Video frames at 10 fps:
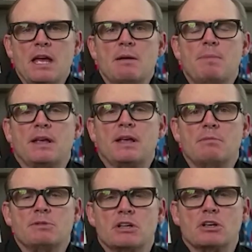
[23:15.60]
it
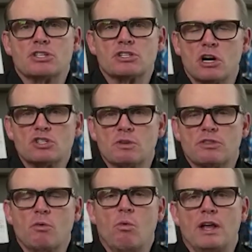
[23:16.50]
becomes it starts
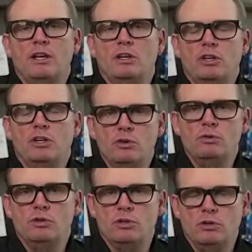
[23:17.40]
with the what
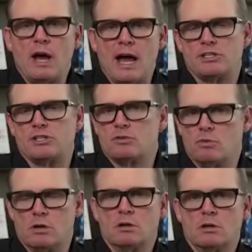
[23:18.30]
you do has to
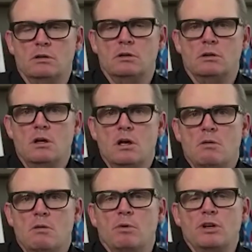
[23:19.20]
work
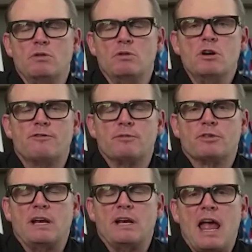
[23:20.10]
but when you move from
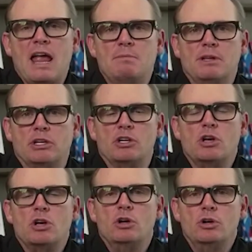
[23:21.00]
three to eight
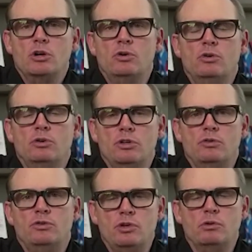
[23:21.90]
million who
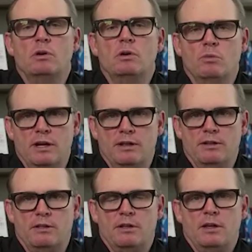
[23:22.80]
you do it
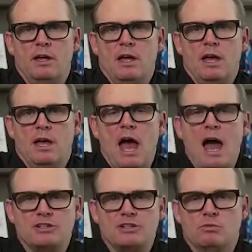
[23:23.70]
with
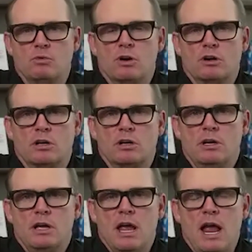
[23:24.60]
has to work
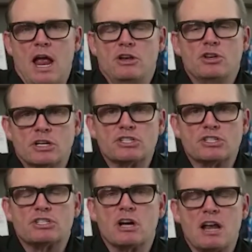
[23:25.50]
and you can
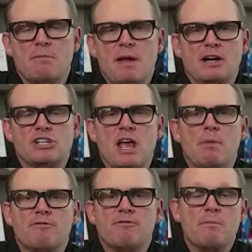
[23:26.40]
still kind of manage
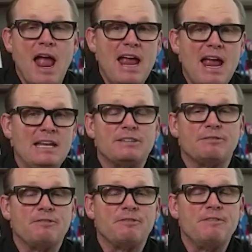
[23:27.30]
that but from eight
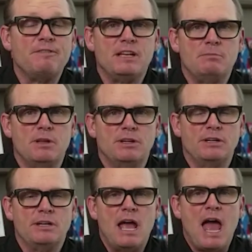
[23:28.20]
to 15
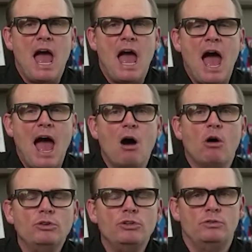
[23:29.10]
million
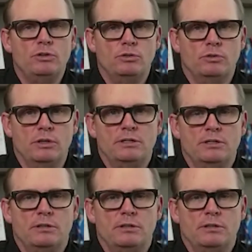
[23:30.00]
how you do it